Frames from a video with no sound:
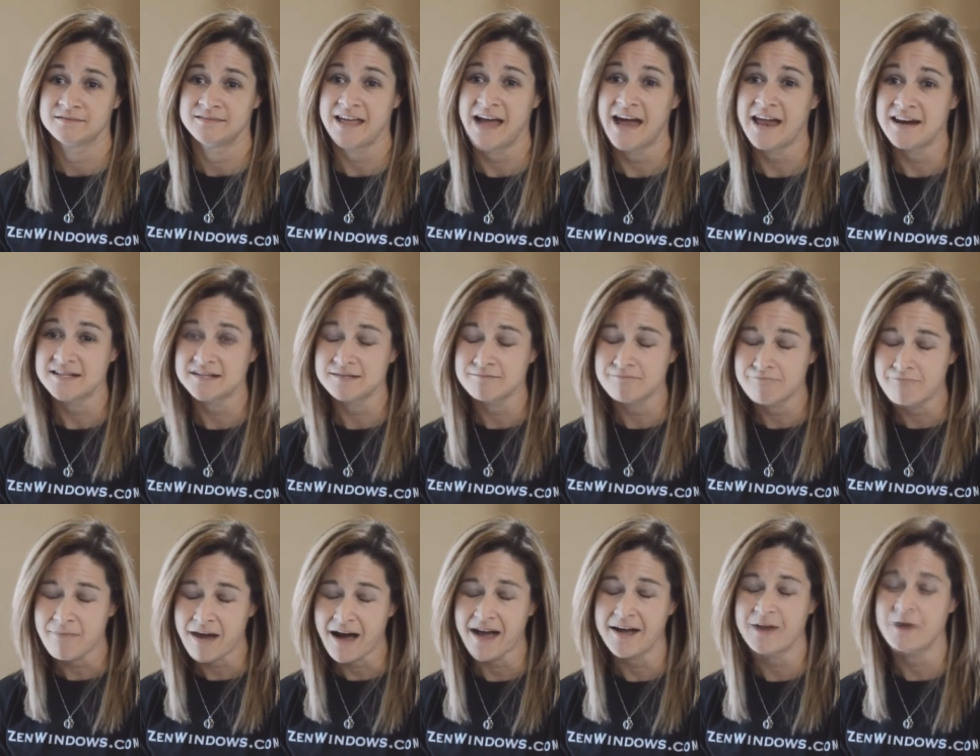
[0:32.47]
That is
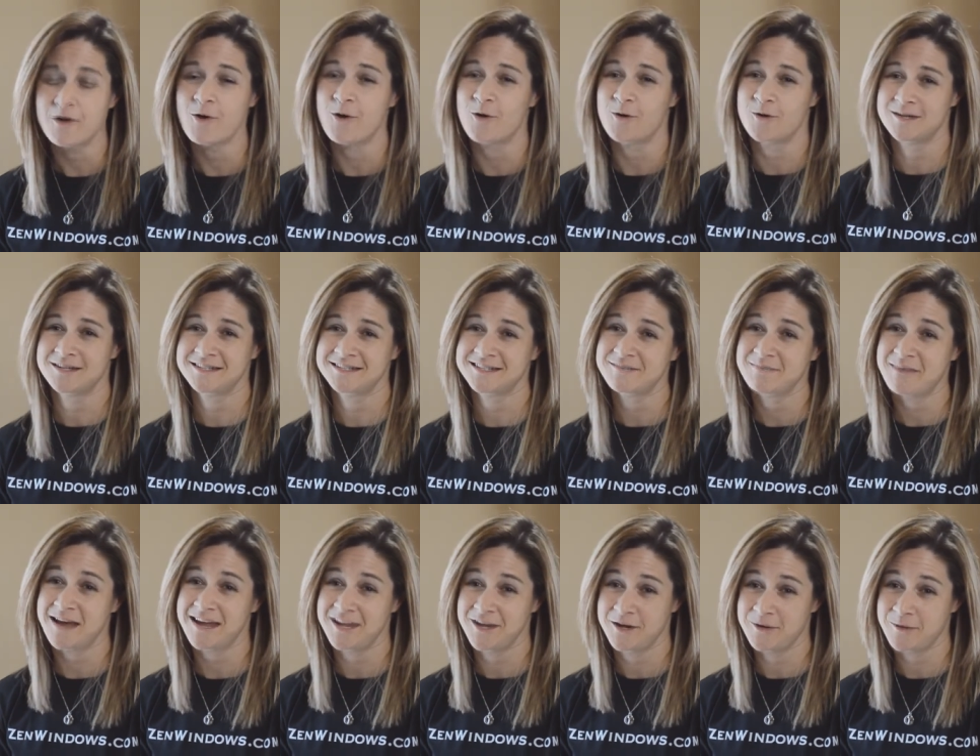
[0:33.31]
my goal, is to
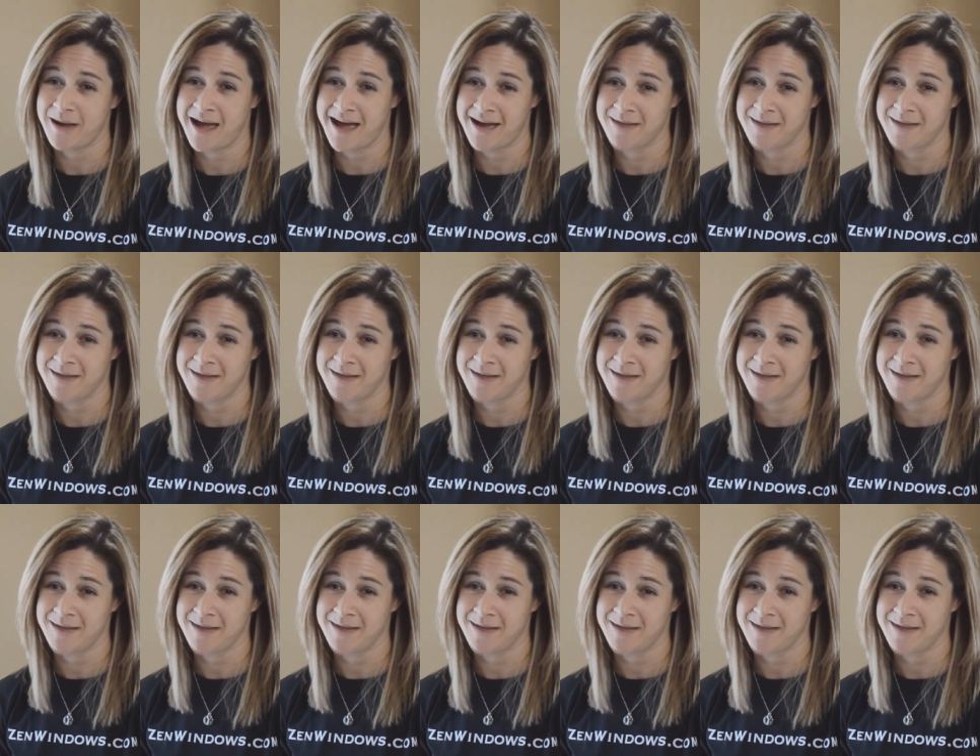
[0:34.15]
make you